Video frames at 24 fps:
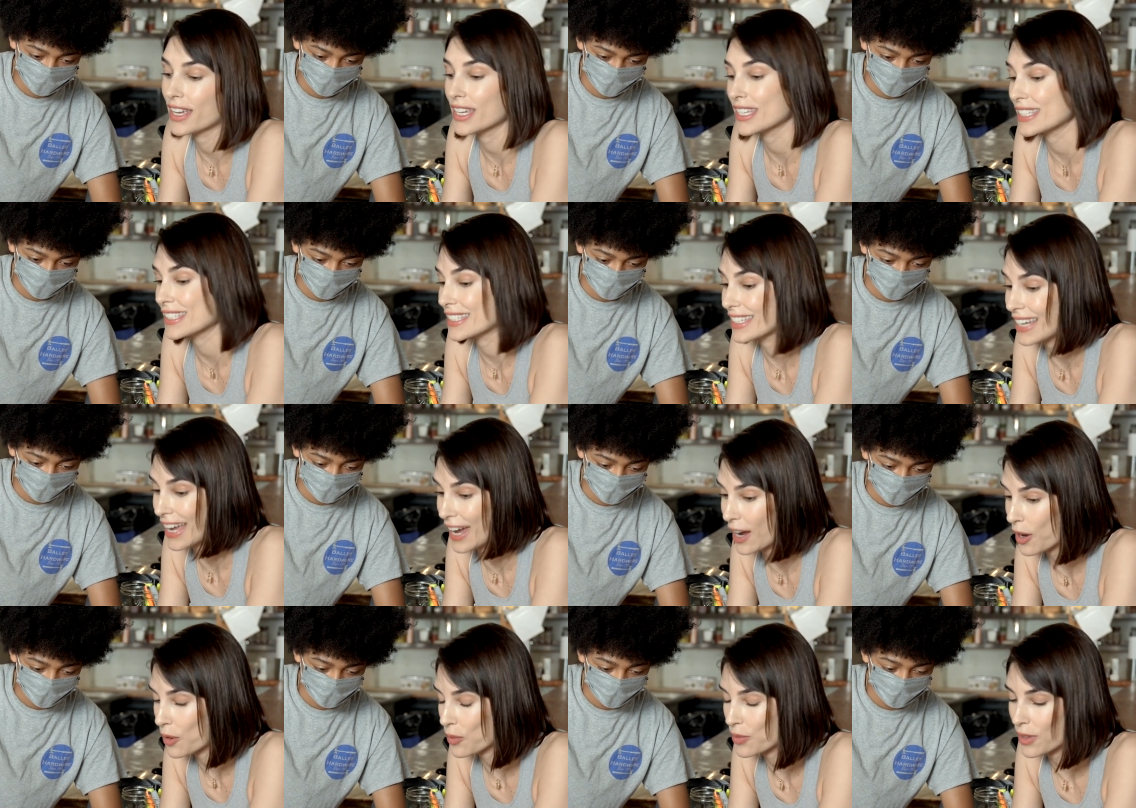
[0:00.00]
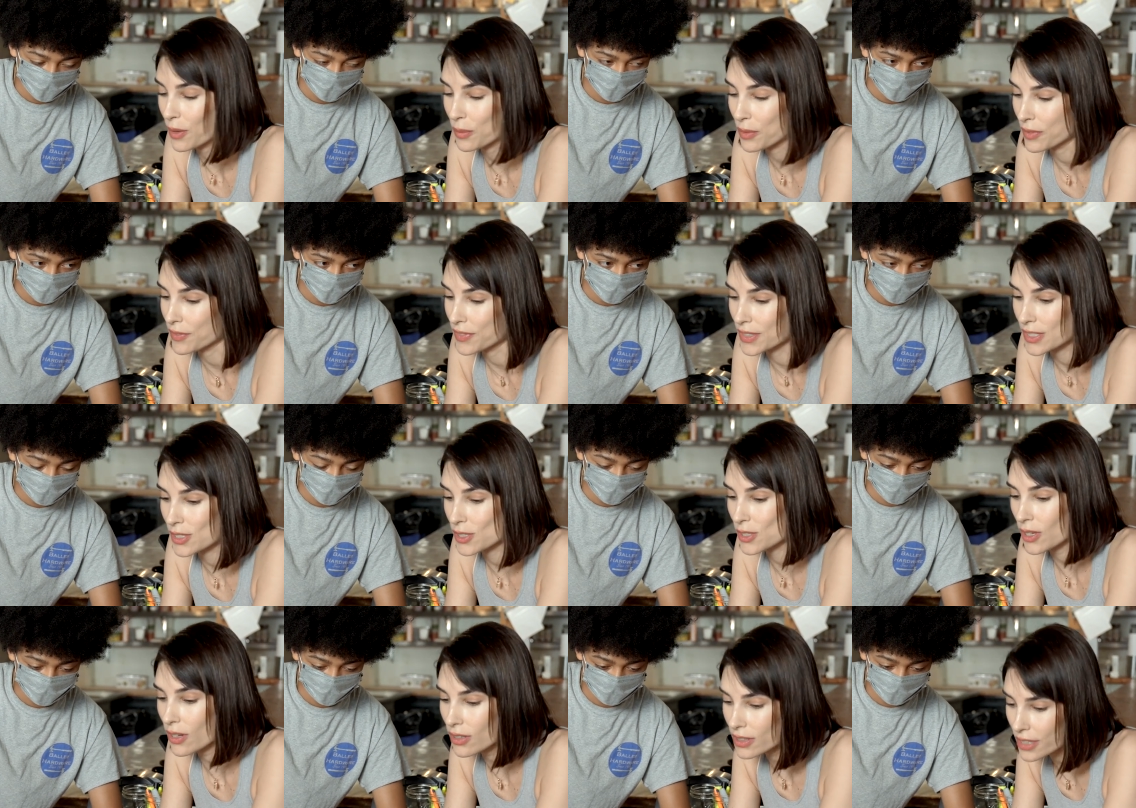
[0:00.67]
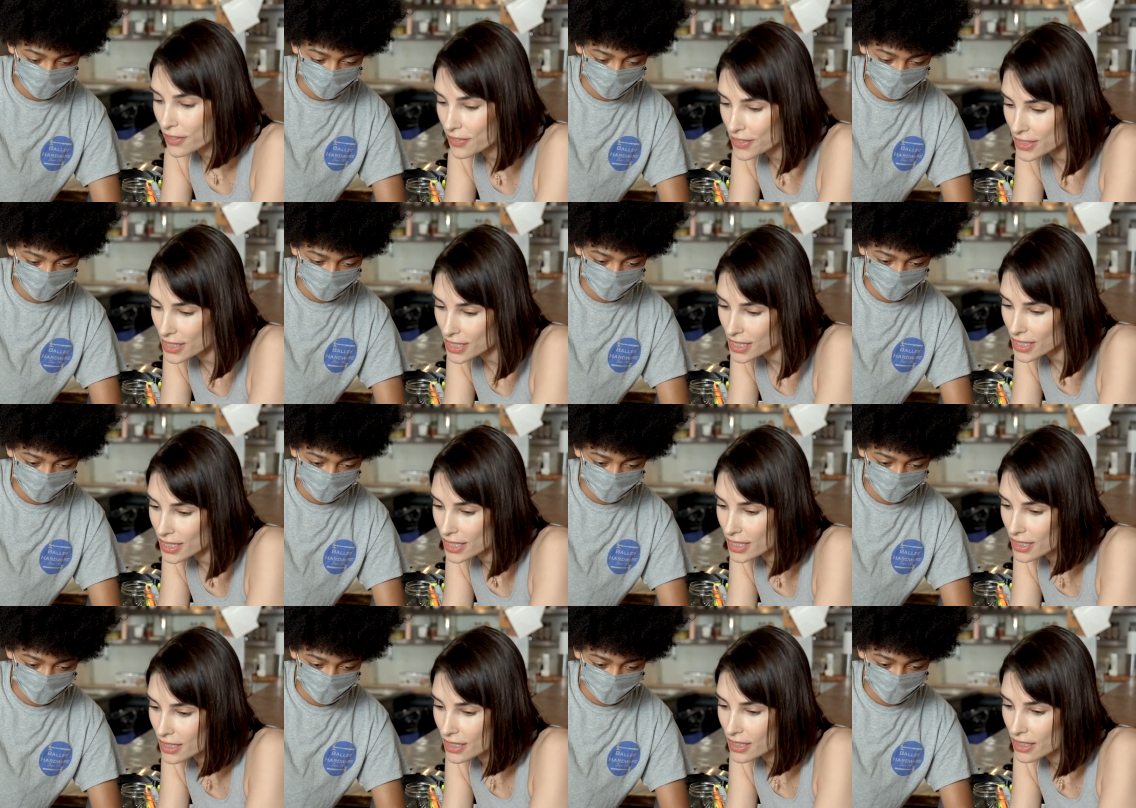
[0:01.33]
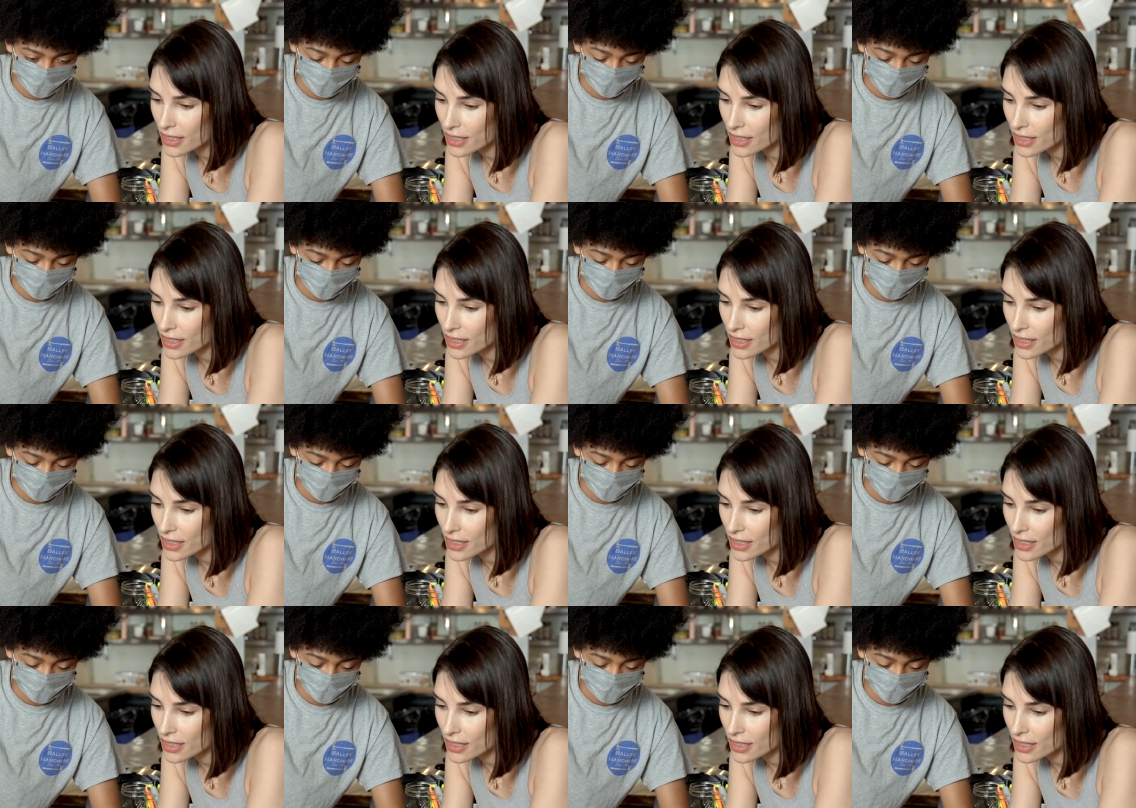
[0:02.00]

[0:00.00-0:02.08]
Speaker 1: is now that we've installed everything.